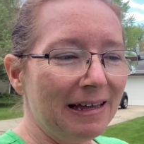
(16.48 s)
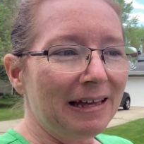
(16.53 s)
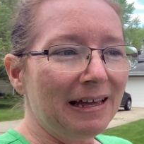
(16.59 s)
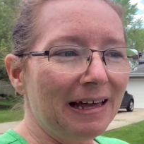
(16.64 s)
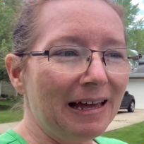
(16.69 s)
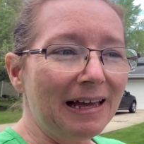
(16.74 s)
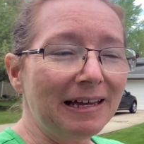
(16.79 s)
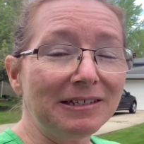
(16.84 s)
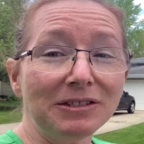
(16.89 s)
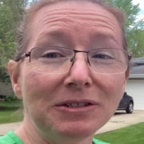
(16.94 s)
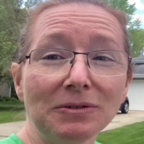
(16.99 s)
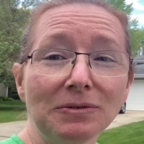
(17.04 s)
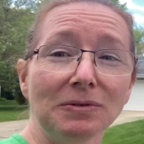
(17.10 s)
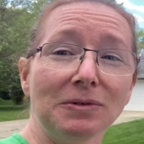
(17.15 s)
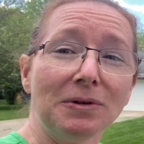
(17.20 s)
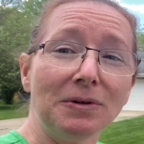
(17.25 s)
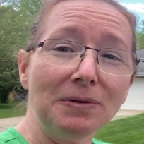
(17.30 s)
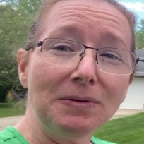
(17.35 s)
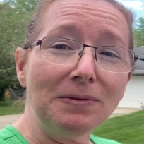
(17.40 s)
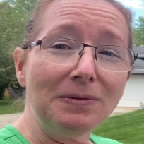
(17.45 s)
As you
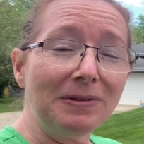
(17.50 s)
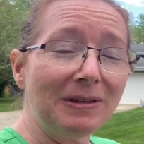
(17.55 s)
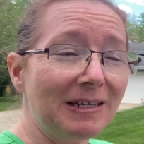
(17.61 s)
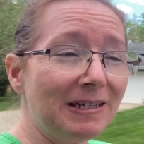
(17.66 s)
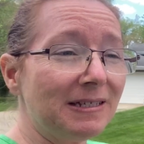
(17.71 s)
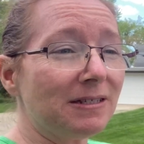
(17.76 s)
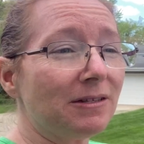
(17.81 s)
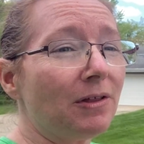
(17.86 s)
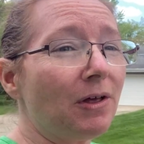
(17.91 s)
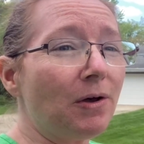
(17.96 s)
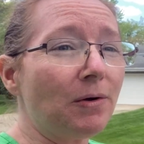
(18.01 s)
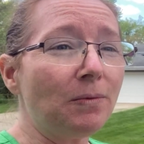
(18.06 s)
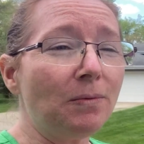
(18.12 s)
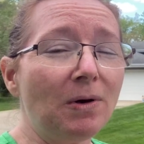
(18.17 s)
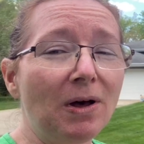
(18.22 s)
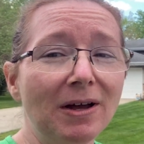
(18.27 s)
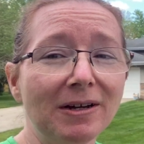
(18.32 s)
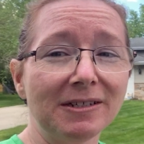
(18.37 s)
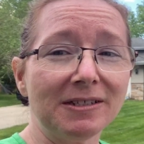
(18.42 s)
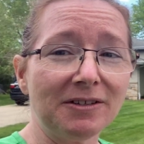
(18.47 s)
know, these long
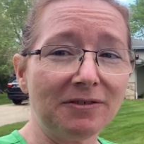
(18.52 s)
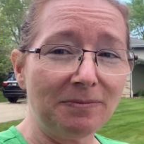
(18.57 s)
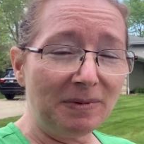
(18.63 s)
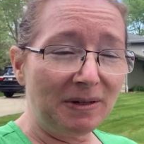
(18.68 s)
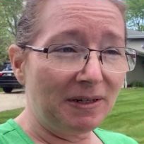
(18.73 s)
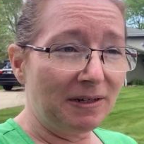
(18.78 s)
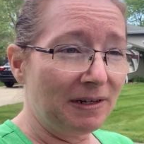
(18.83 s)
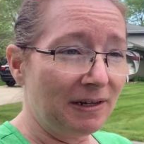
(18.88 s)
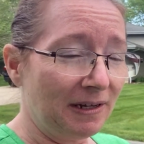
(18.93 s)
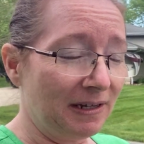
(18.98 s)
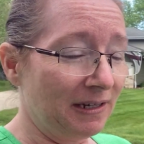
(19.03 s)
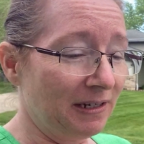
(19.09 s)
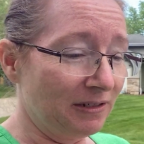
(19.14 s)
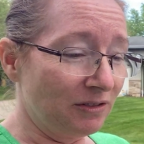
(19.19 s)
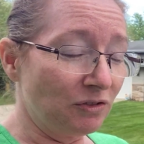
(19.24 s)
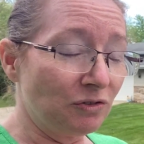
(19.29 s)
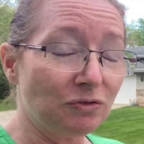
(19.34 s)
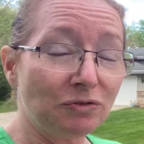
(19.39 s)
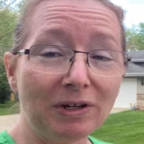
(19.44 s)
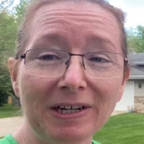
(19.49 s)
walks have been in
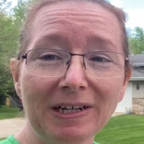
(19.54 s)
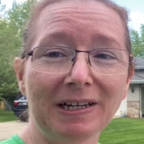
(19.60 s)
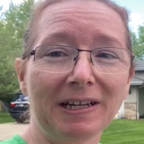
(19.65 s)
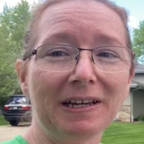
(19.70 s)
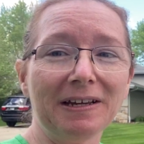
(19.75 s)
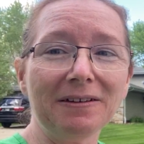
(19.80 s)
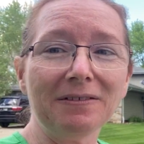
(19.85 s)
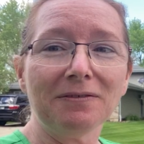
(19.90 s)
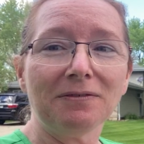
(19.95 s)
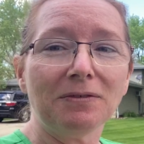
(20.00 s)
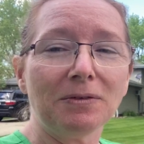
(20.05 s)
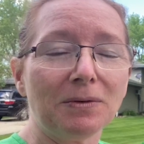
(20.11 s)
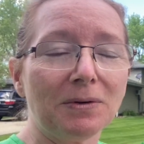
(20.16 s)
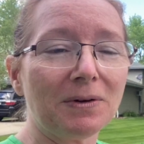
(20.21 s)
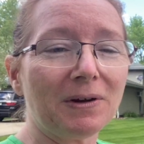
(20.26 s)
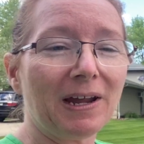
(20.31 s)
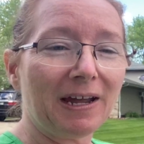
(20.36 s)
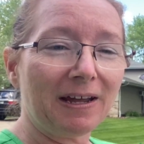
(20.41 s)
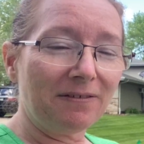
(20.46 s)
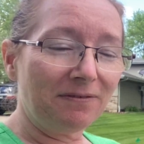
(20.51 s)
training for
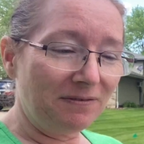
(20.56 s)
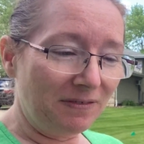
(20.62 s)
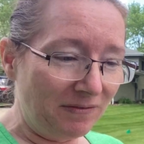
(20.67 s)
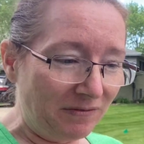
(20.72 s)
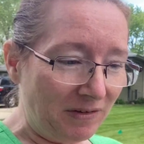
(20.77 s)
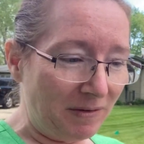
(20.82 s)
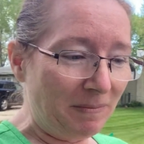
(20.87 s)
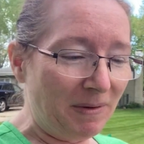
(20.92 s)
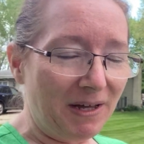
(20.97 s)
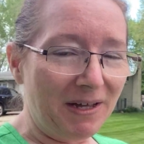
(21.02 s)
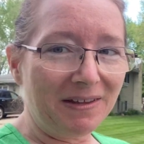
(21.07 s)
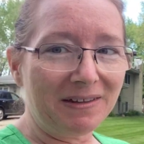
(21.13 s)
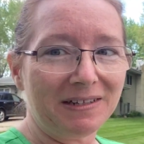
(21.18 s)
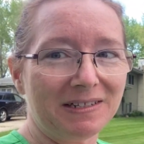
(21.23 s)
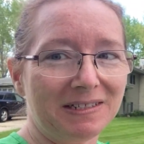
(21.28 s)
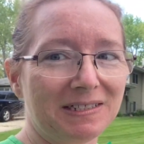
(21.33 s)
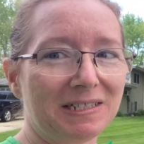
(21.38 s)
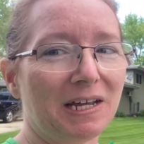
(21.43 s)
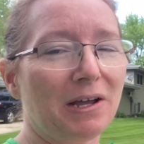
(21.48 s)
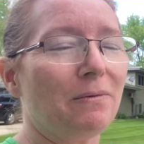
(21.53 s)
a
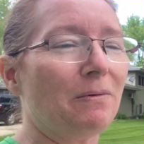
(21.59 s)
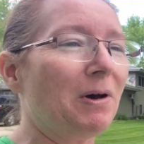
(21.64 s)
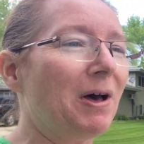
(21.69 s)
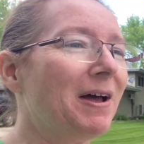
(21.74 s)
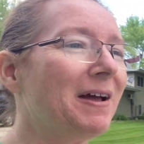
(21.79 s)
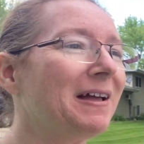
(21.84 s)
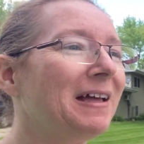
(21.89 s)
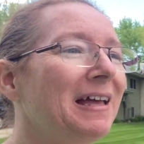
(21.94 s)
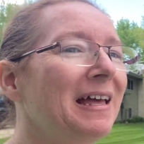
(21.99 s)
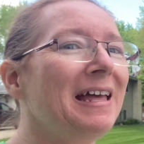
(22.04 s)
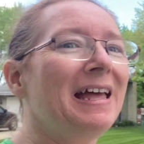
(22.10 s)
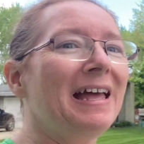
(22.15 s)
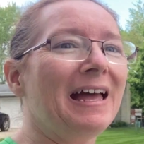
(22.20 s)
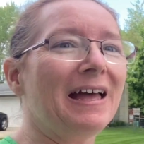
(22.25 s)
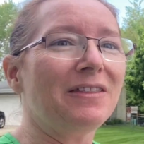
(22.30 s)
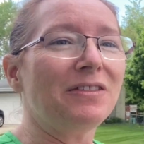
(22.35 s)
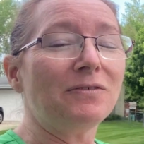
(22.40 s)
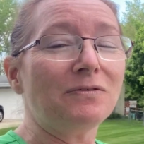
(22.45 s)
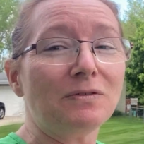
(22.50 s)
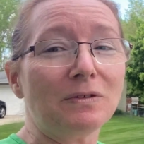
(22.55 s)
50-mile-in-a-day walk,
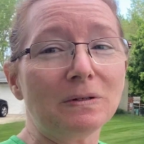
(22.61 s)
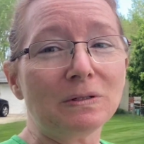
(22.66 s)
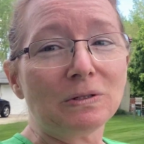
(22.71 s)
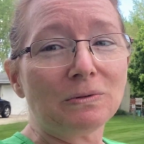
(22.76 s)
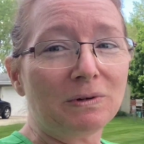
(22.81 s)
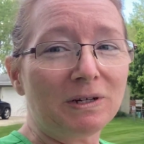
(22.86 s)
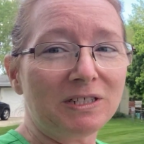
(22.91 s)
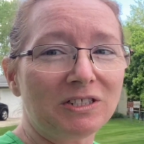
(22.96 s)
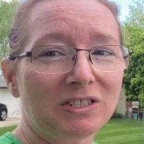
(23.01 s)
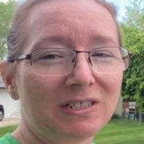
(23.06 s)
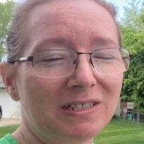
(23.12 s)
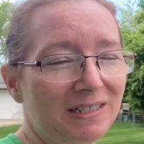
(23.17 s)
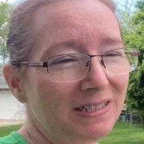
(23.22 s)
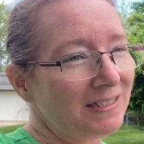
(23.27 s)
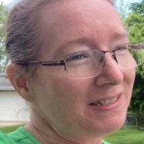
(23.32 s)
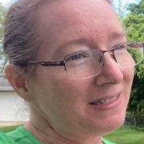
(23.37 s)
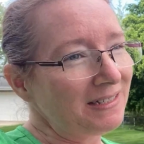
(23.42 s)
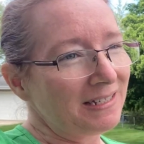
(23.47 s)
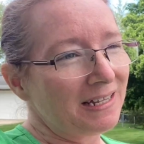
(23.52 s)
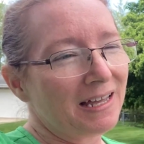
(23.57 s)
and the first question
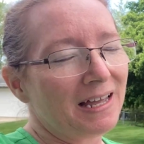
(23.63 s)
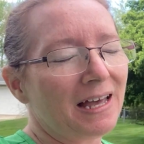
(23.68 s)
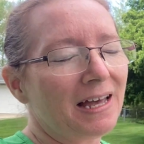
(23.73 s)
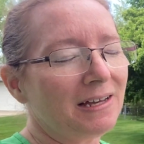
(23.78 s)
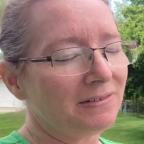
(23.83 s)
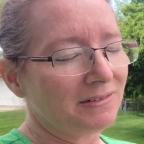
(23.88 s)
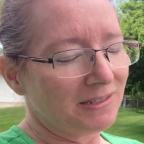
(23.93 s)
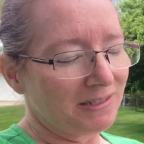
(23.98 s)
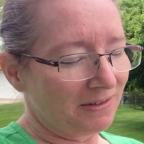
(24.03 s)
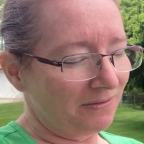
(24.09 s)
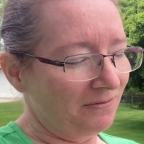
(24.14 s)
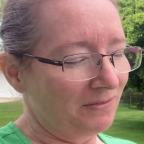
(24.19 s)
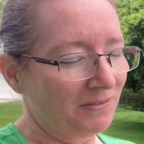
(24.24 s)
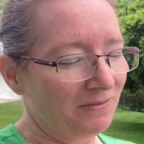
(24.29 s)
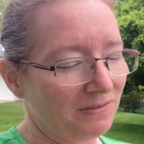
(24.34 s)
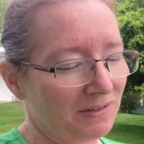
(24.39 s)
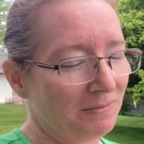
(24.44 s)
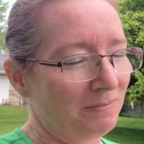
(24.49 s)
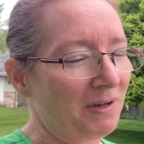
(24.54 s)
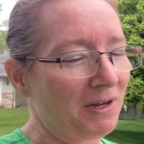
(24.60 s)
is, how is the
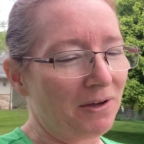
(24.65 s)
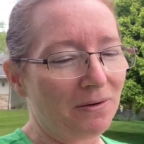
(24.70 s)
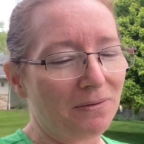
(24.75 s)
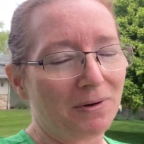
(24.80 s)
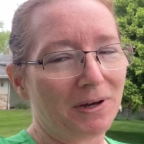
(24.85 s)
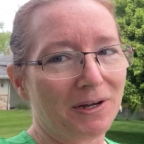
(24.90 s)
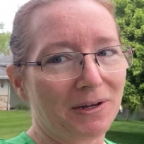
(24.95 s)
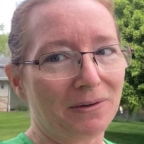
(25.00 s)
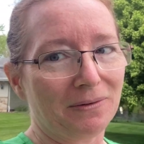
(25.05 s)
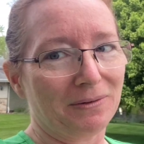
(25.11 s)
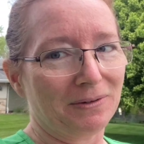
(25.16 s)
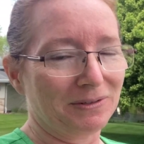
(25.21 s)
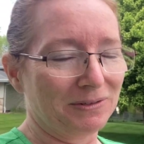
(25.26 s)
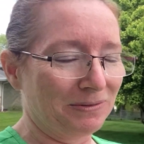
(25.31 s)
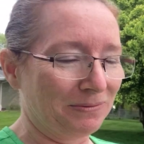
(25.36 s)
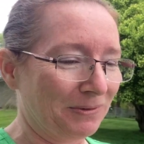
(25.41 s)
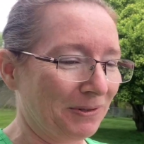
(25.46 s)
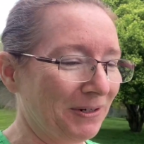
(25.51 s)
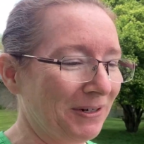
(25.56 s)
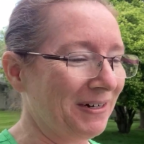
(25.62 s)
50-mile walk going to
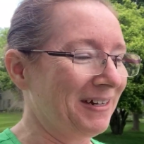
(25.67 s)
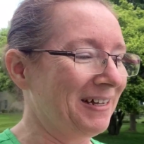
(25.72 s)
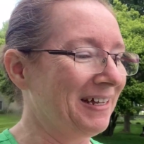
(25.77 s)
work?